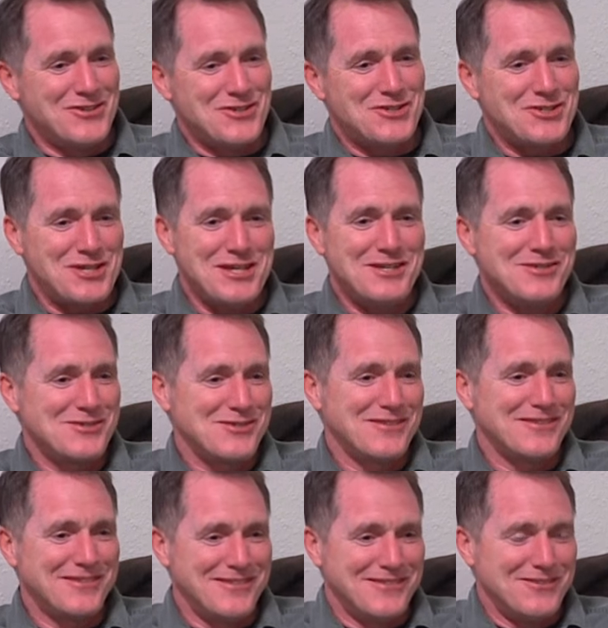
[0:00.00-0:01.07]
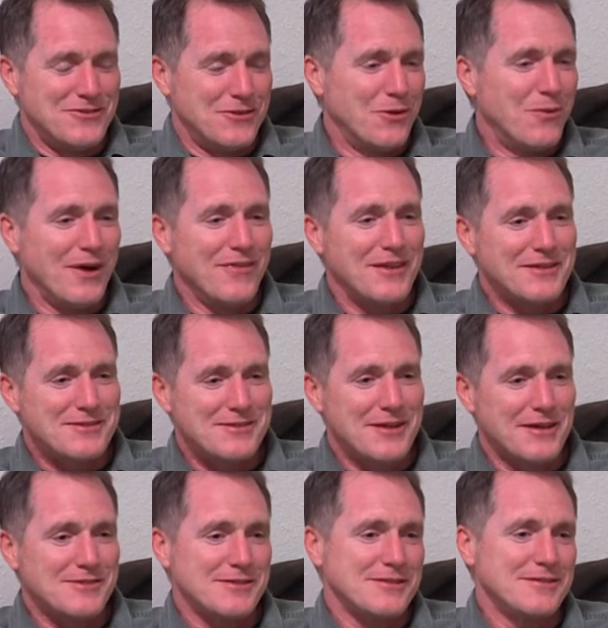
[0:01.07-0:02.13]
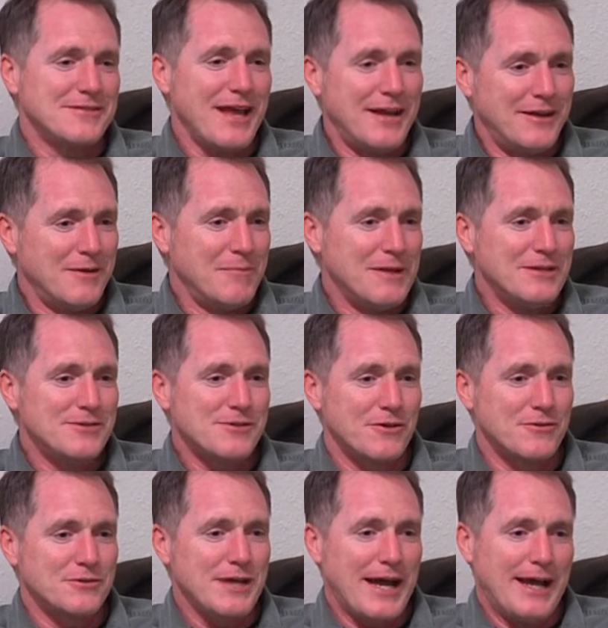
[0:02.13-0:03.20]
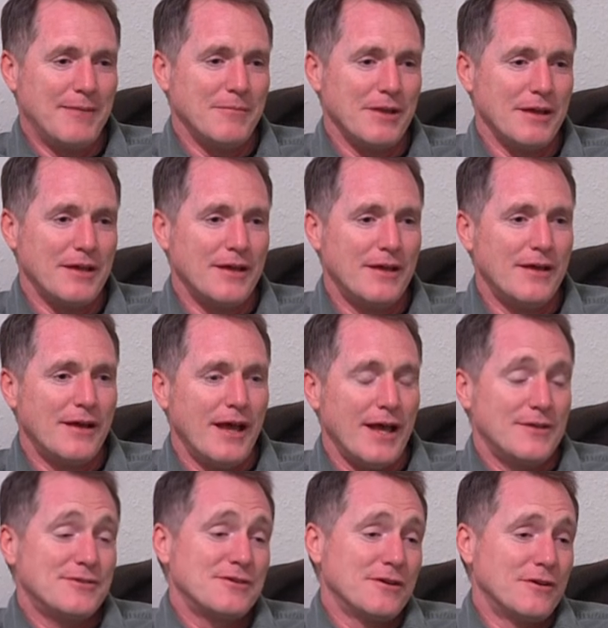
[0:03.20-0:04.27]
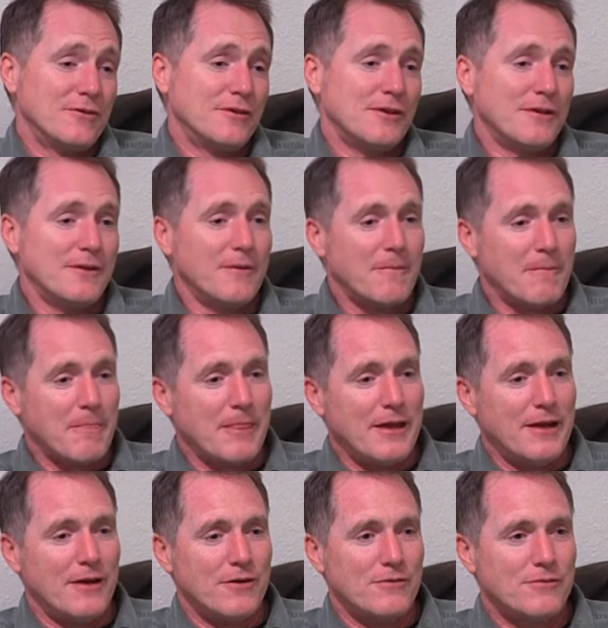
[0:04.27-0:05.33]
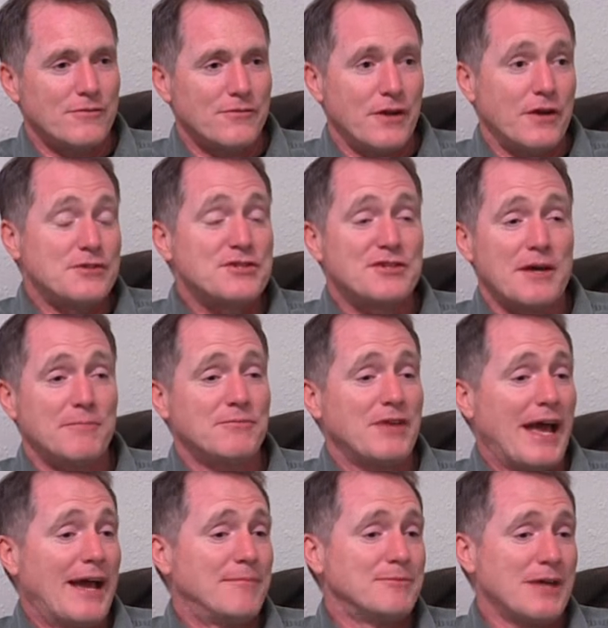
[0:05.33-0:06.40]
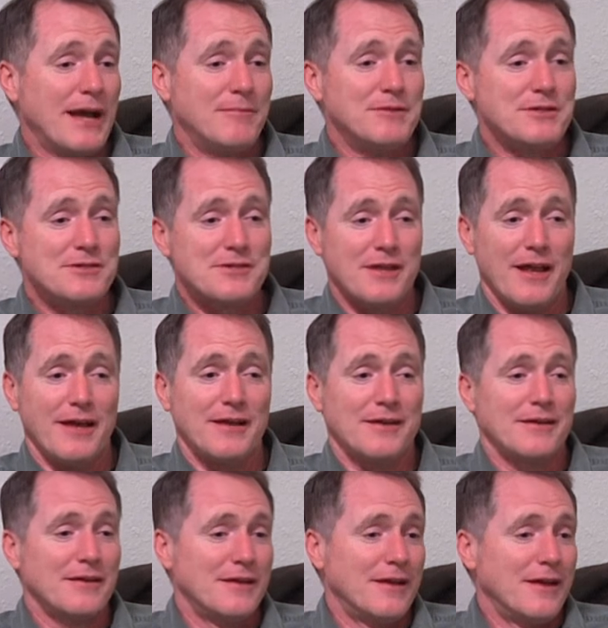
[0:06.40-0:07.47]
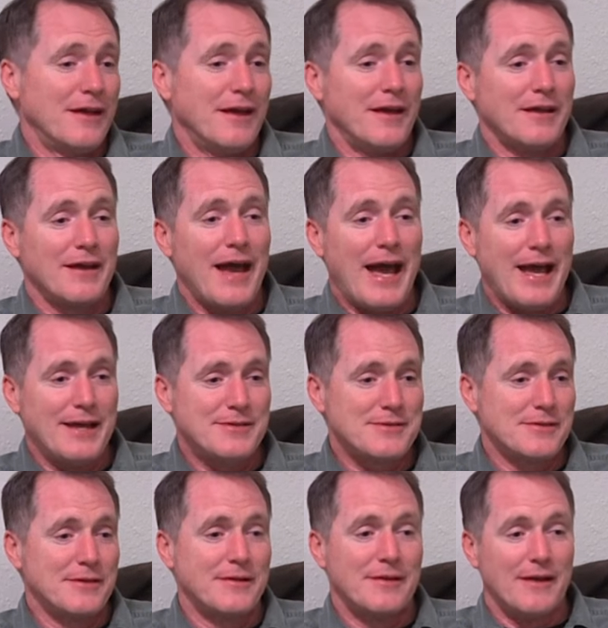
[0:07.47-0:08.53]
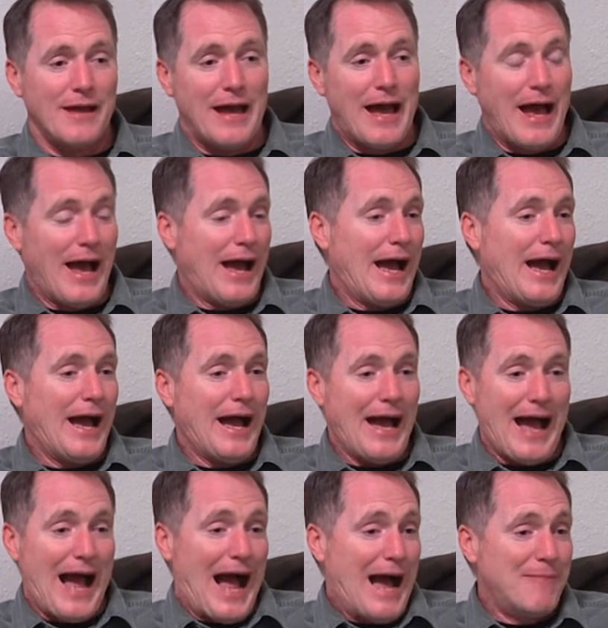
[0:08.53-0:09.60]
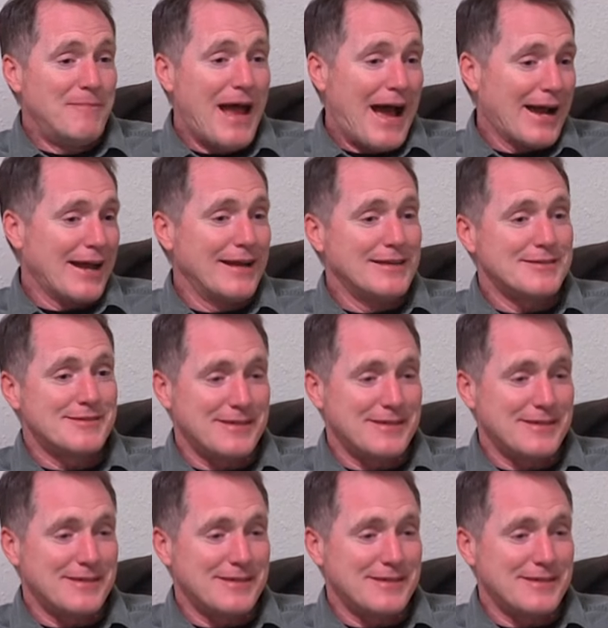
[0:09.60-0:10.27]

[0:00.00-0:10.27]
she's the one that doesn't tend to be so timely. And so, you know, there's sometimes I'm just like, Guys, I, I'm not going to